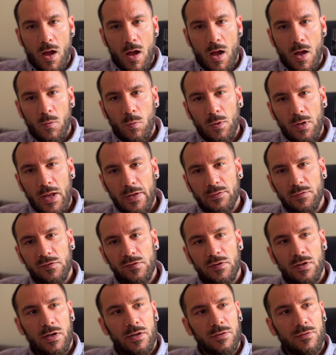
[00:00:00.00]
I would like to
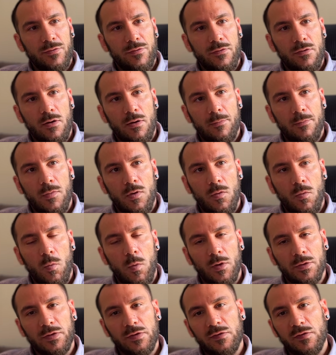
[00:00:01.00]
start from
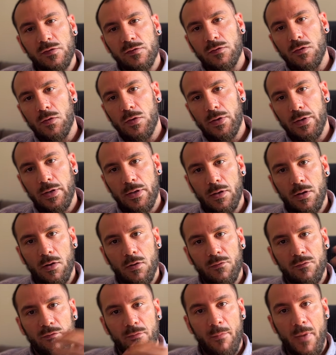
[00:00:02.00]
what is the story
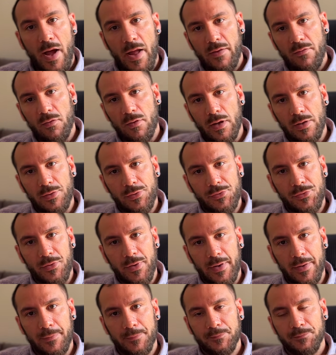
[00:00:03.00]
of my avocado
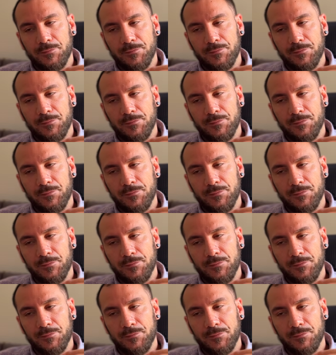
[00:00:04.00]
tree.